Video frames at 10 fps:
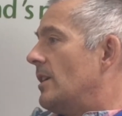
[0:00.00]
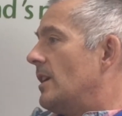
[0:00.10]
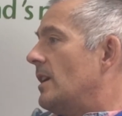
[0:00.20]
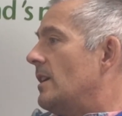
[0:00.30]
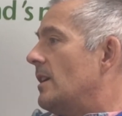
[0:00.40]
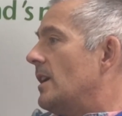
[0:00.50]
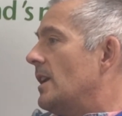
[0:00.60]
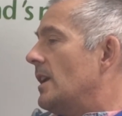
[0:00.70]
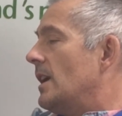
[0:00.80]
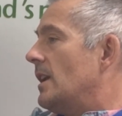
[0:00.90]

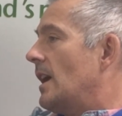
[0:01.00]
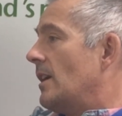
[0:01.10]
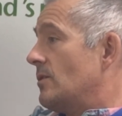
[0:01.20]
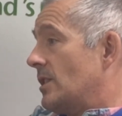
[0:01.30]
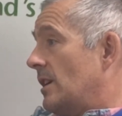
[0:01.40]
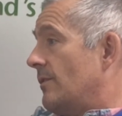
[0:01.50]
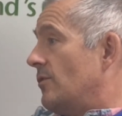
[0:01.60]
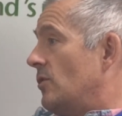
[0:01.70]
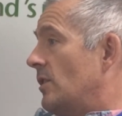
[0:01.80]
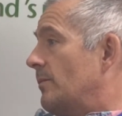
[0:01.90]
in outside of
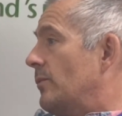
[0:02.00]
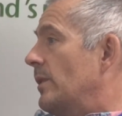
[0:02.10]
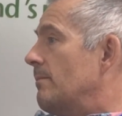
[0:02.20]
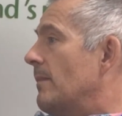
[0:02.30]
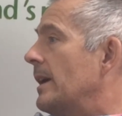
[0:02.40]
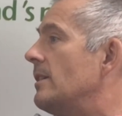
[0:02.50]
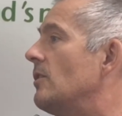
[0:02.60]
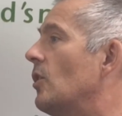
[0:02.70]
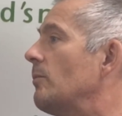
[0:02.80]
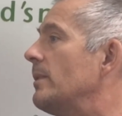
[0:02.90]
Europe we might
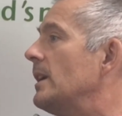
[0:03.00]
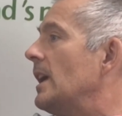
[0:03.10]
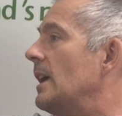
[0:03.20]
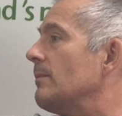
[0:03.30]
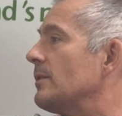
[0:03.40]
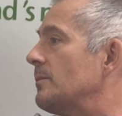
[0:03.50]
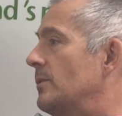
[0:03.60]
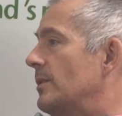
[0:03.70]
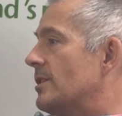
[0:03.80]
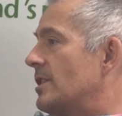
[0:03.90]
not be able to
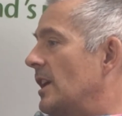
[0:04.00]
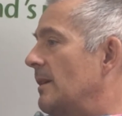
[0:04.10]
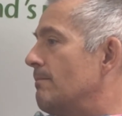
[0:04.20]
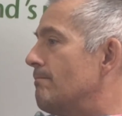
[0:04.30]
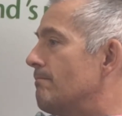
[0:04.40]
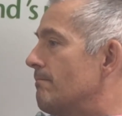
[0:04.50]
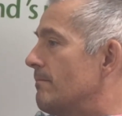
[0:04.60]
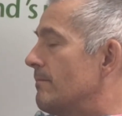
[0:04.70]
put the same